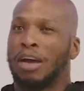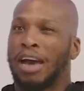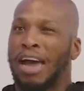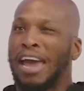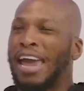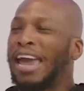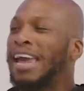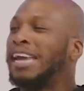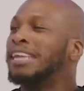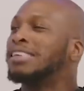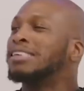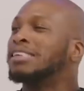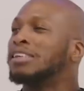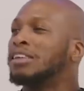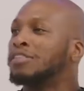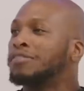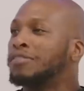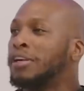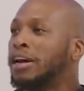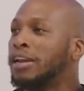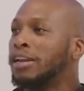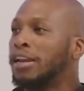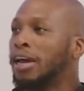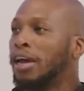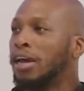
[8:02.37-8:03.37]
I hated the
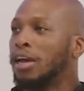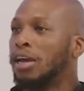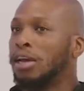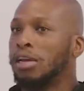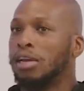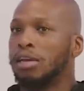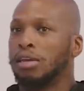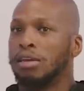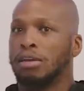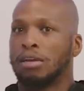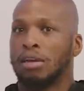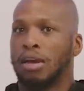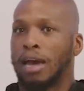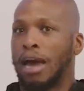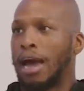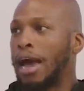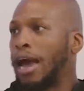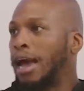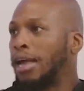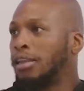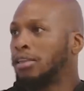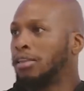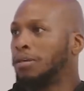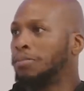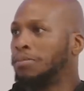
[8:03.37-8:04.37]
fact that I
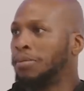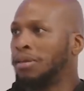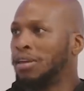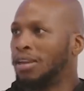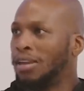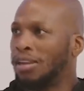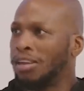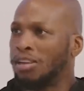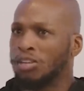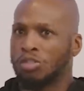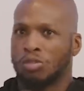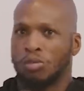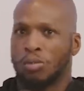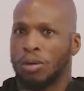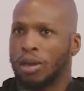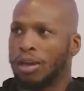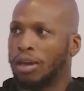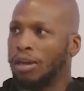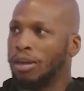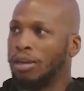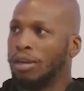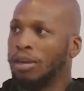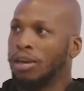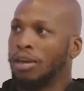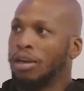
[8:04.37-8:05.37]
had to be this
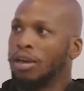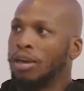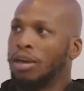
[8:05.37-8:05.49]
way